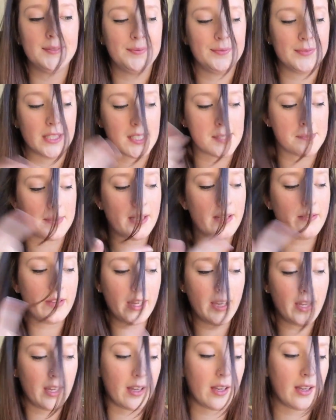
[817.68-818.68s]
This bit of
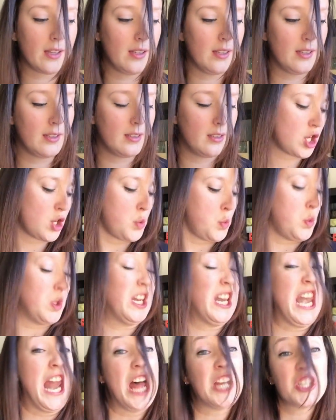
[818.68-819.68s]
hair
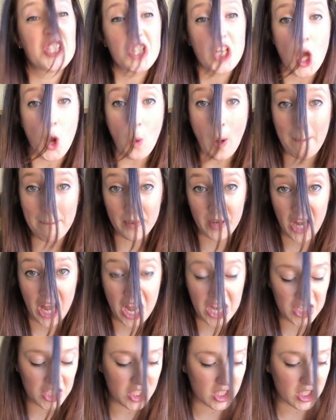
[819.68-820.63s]
will not cooperate.